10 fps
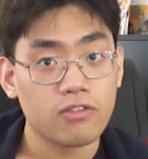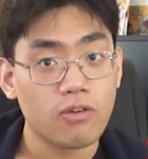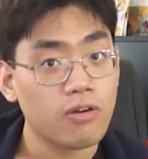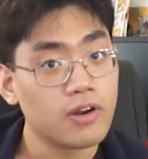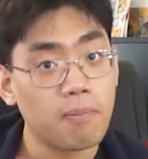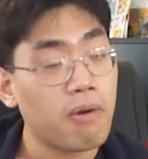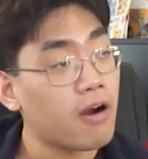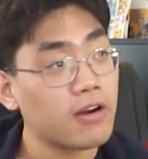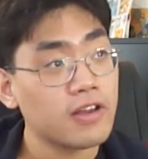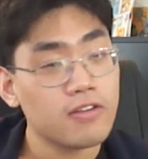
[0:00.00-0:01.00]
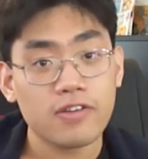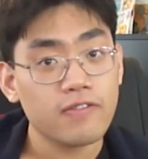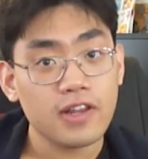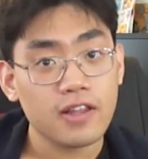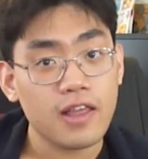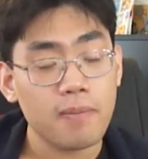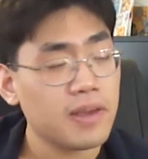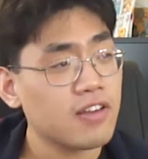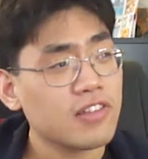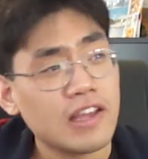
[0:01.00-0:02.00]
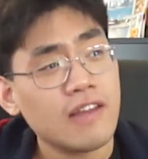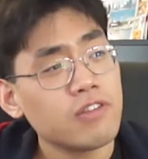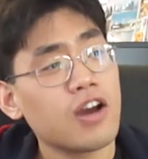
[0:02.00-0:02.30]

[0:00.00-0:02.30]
throwing a party or something like that, because they keep